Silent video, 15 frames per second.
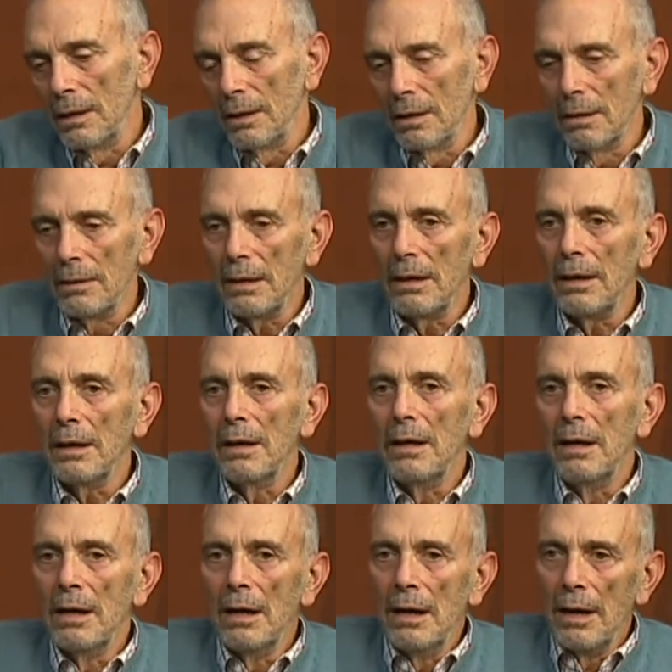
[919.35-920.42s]

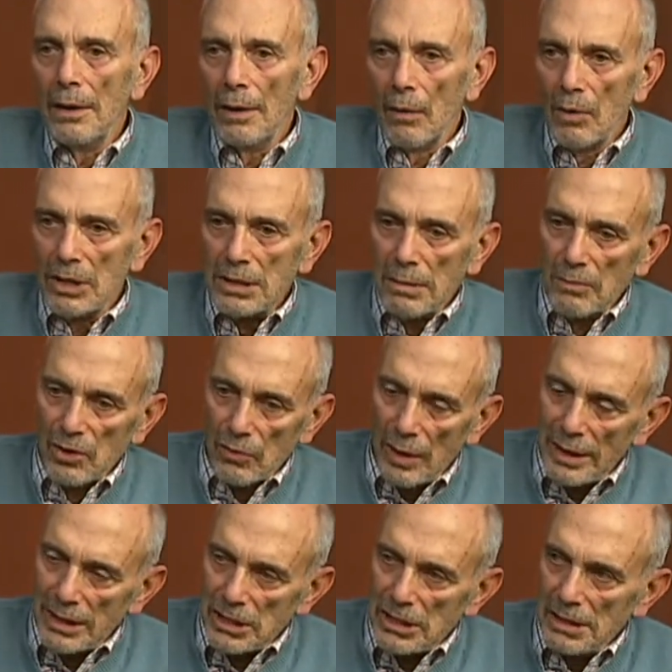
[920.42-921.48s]
there were some
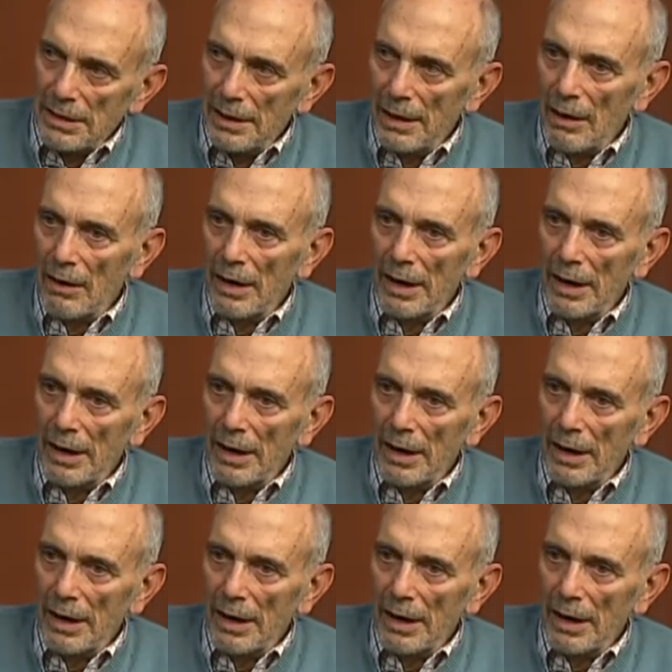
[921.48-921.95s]
druggists there,